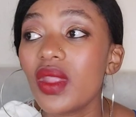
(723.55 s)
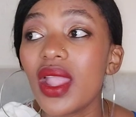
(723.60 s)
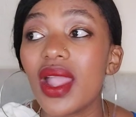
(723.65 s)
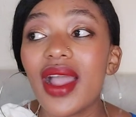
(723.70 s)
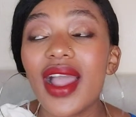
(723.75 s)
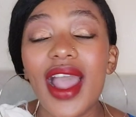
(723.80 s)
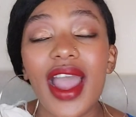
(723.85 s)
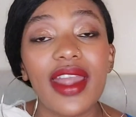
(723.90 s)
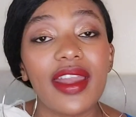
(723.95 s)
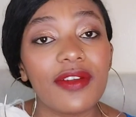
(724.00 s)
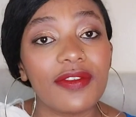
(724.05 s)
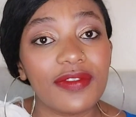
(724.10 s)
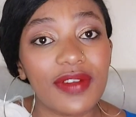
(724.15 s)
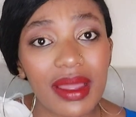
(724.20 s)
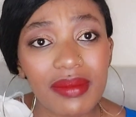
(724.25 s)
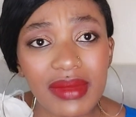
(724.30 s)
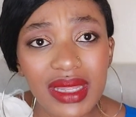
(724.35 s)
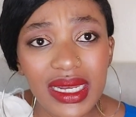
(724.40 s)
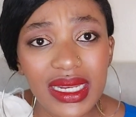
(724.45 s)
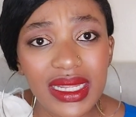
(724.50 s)
i had a
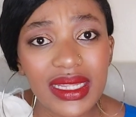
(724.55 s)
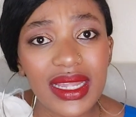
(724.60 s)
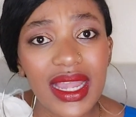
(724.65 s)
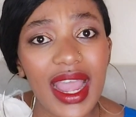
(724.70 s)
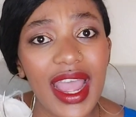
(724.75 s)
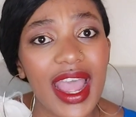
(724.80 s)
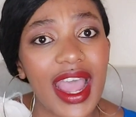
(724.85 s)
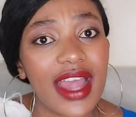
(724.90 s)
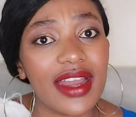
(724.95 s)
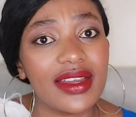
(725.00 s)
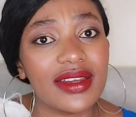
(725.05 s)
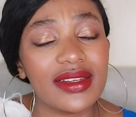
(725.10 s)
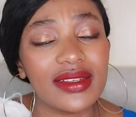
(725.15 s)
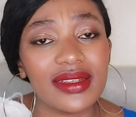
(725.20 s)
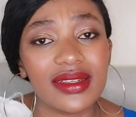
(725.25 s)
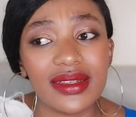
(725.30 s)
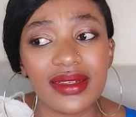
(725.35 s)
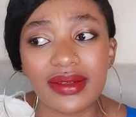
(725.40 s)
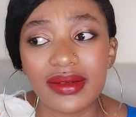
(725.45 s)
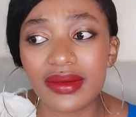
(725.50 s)
family i had
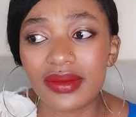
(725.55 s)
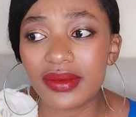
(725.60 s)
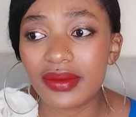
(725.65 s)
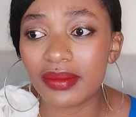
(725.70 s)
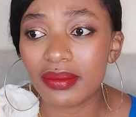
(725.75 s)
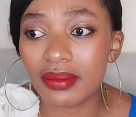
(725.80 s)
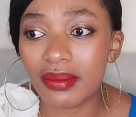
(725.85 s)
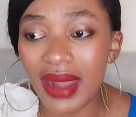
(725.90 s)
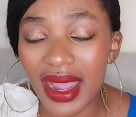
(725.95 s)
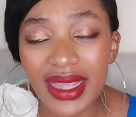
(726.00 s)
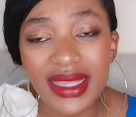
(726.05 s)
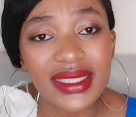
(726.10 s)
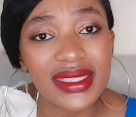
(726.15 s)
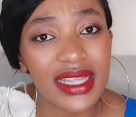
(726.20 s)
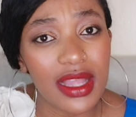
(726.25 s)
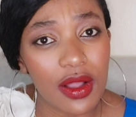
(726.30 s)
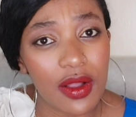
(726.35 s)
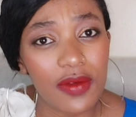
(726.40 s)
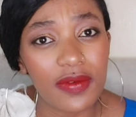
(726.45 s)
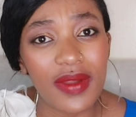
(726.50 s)

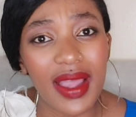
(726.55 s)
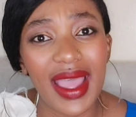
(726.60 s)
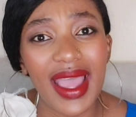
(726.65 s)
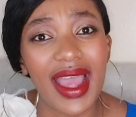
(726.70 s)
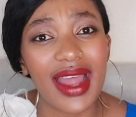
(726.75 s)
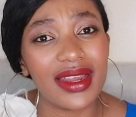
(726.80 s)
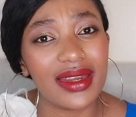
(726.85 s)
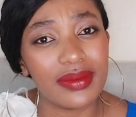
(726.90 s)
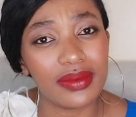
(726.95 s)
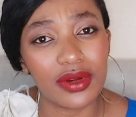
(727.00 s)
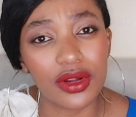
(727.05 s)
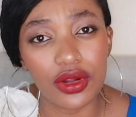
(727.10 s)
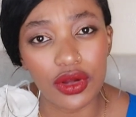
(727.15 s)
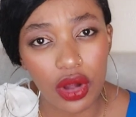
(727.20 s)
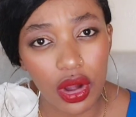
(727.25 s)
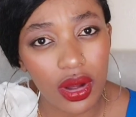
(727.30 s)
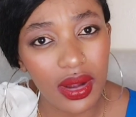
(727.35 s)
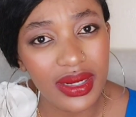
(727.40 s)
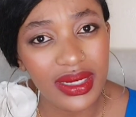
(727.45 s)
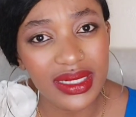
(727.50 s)
myself i had
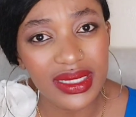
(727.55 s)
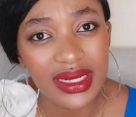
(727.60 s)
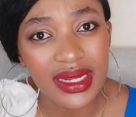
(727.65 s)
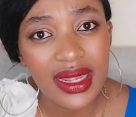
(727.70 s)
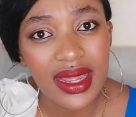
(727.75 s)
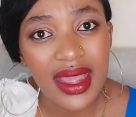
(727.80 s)
god